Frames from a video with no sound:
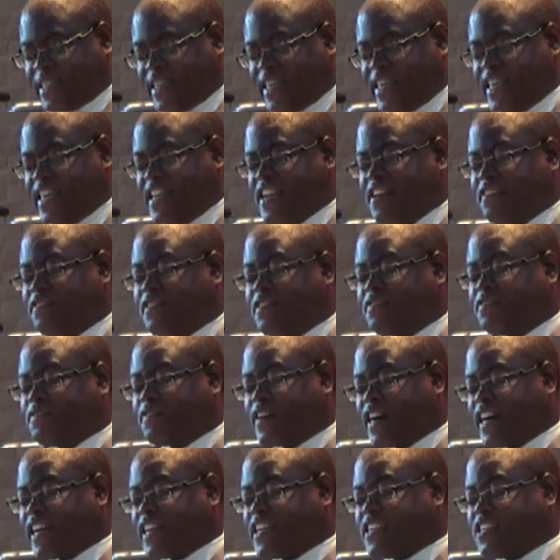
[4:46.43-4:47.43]
He never
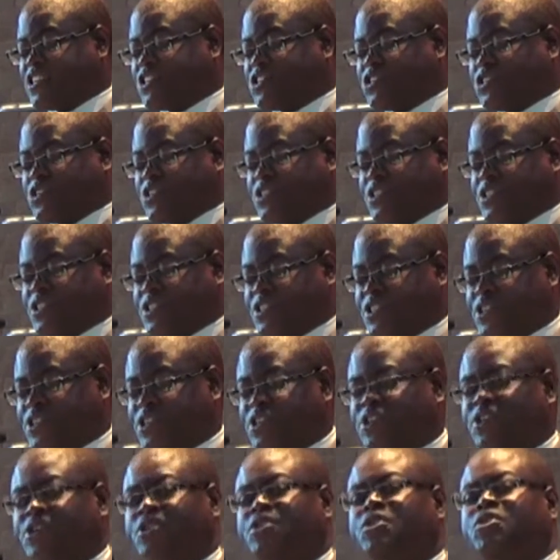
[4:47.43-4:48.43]
fired a shot
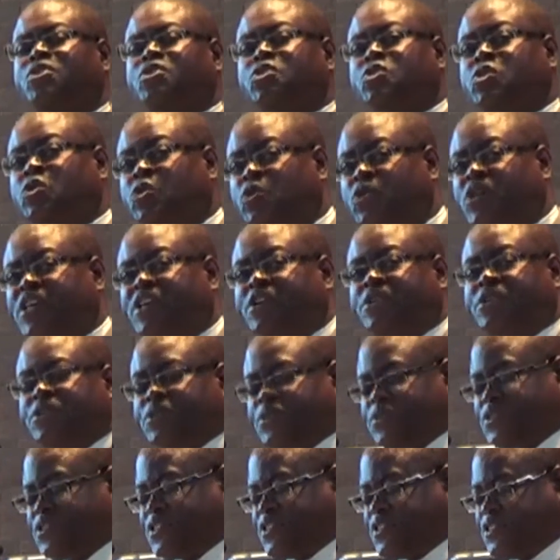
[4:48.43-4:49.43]
or took a
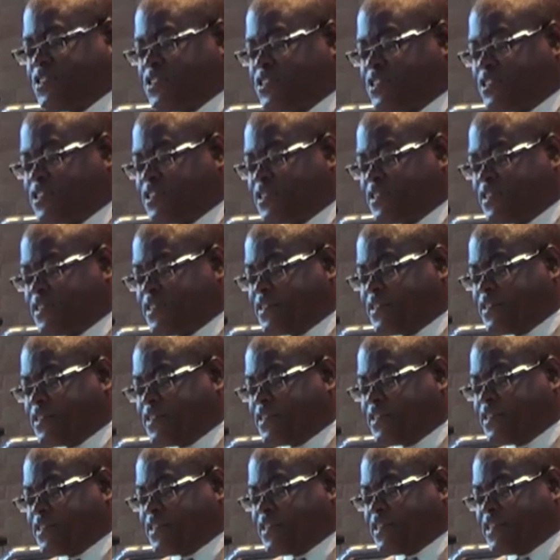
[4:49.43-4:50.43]
hostage,
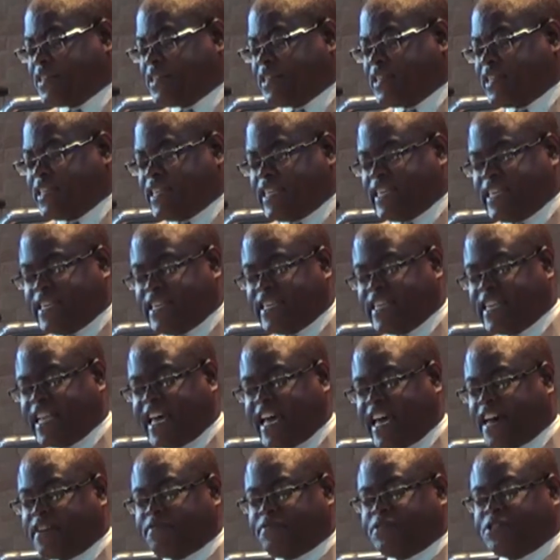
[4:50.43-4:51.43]
he didn't
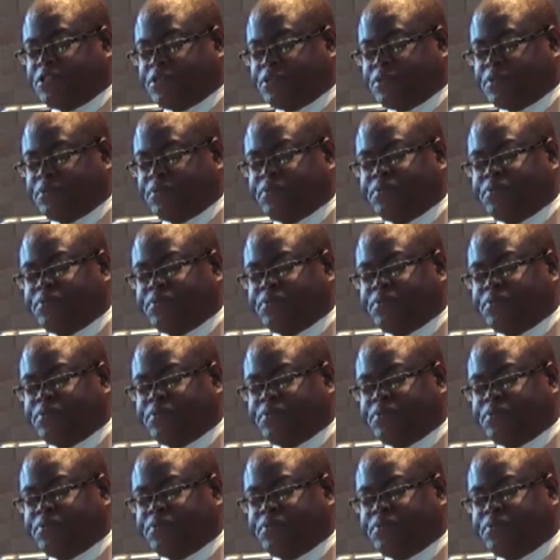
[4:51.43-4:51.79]
have to.